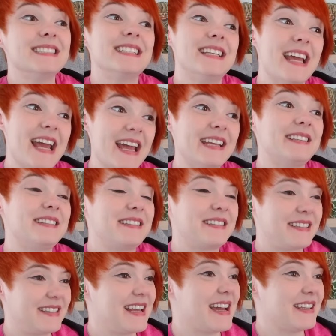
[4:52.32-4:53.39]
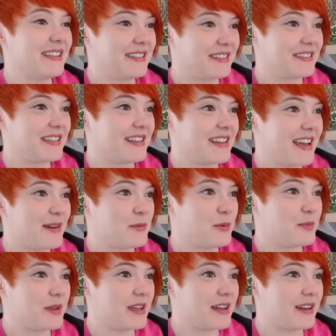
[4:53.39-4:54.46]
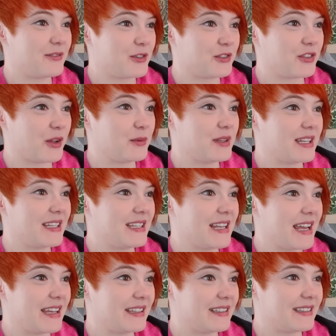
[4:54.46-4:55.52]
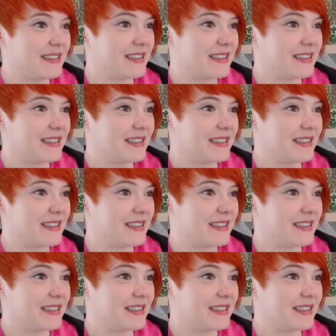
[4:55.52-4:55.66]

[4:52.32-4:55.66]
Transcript: Yes, the answer to that would be a resounding yes.